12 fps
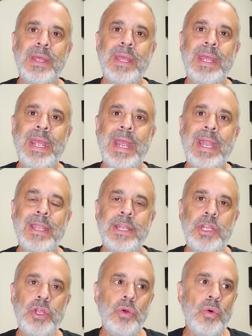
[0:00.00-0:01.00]
And
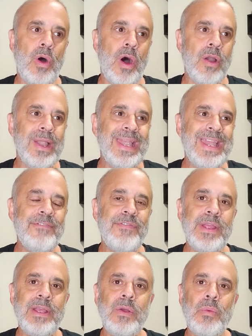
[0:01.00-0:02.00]
you are
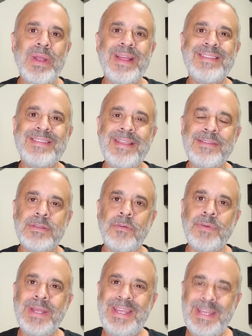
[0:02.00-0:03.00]
living with a sense
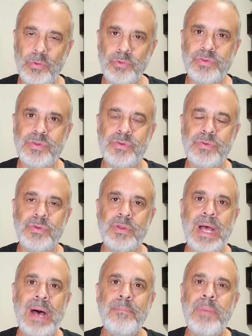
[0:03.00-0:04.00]
of guilt
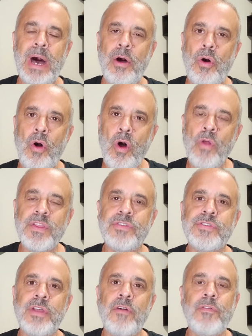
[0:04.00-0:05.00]
about all the
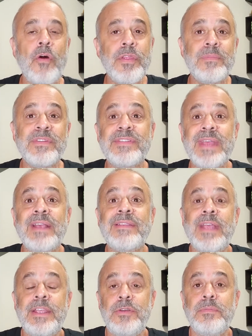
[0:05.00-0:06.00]
stuff, all the mistakes
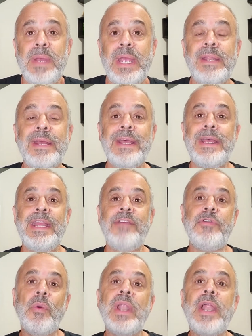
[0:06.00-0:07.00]
that you made. If
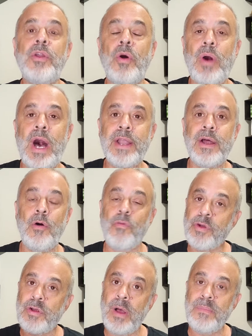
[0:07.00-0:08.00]
you want to know how to
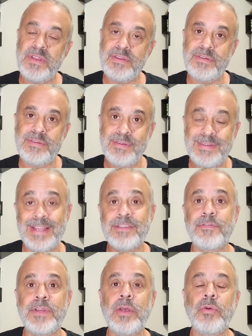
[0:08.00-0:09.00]
overcome this sense
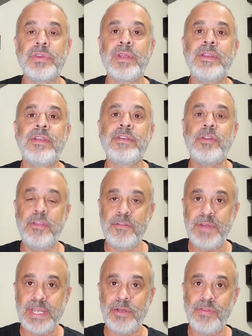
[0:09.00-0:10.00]
of guilt, there's another
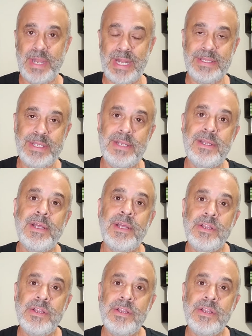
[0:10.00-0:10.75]
video that I did.